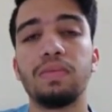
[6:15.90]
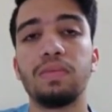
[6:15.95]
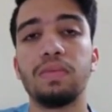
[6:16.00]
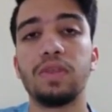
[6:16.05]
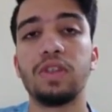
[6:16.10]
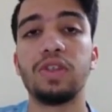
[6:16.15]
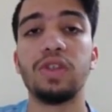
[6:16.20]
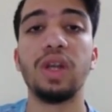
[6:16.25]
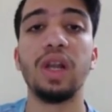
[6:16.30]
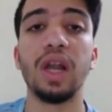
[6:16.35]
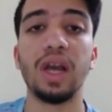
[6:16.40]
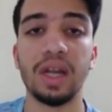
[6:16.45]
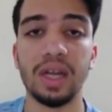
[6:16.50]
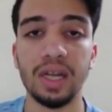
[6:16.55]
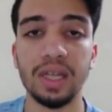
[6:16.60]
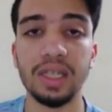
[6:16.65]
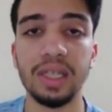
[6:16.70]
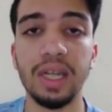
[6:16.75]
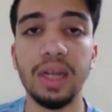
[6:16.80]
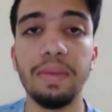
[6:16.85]
Sri
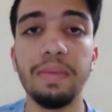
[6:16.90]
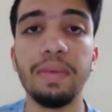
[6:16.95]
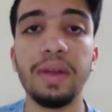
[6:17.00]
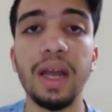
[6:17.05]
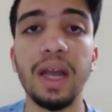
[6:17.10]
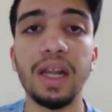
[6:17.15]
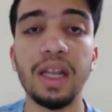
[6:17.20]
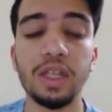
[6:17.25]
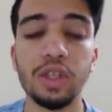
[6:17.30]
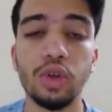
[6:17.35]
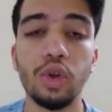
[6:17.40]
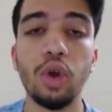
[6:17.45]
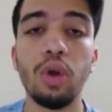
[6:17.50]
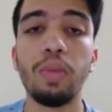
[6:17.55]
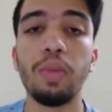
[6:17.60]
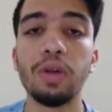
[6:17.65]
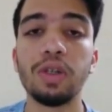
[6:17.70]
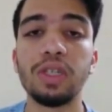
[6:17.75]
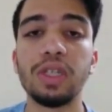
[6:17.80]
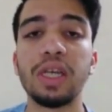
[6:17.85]
Lankan team. Get the
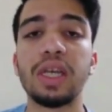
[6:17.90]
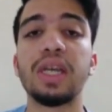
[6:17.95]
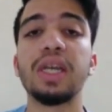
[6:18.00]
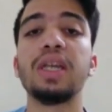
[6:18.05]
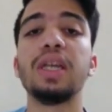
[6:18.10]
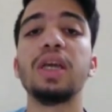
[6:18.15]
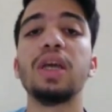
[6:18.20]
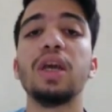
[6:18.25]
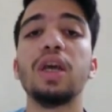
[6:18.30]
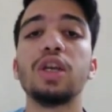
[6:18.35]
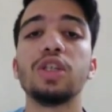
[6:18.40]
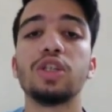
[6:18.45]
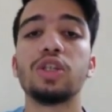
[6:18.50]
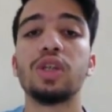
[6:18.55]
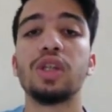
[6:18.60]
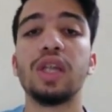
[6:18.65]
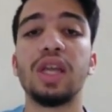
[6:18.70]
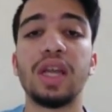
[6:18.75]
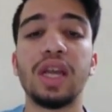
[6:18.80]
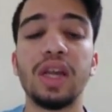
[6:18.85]
scoreboard ticking
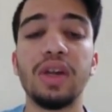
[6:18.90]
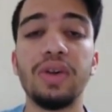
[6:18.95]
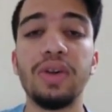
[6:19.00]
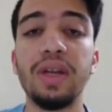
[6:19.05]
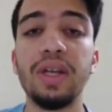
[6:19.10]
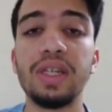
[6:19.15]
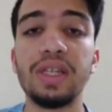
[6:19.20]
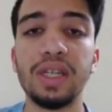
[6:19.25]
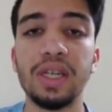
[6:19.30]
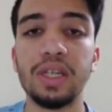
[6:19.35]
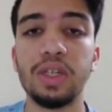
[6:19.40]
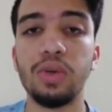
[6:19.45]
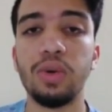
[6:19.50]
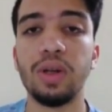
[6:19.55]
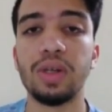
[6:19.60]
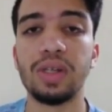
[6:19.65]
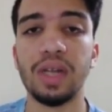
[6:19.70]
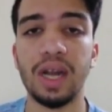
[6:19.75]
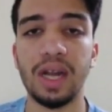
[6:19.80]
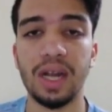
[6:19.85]
so they can reach to a
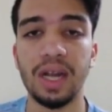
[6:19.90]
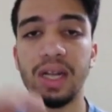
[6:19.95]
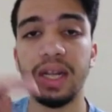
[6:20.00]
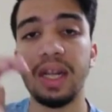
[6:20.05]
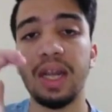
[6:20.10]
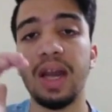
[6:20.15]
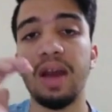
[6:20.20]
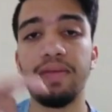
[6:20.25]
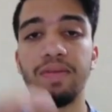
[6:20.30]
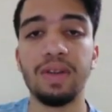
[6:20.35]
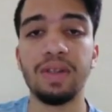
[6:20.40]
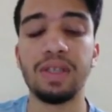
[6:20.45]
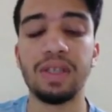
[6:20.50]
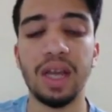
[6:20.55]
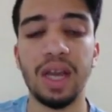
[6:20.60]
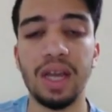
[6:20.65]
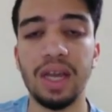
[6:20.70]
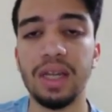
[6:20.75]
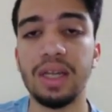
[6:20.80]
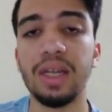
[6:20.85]
target they have
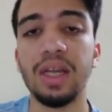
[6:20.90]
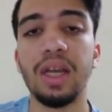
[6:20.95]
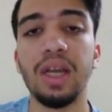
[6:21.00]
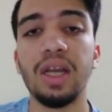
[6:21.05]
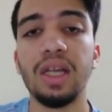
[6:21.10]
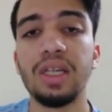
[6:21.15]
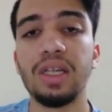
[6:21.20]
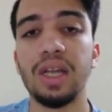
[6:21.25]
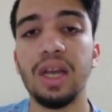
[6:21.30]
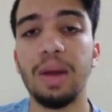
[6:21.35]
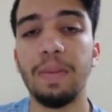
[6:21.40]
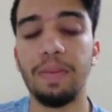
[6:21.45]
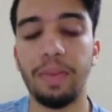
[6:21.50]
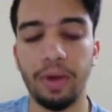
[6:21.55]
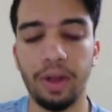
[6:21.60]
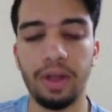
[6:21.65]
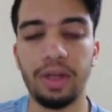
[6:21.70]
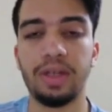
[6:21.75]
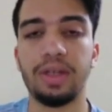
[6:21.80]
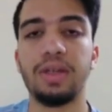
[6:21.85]
decided till a
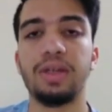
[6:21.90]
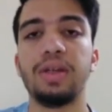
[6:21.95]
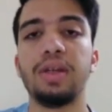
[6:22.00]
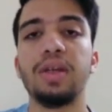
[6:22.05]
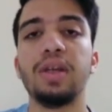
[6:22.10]
point.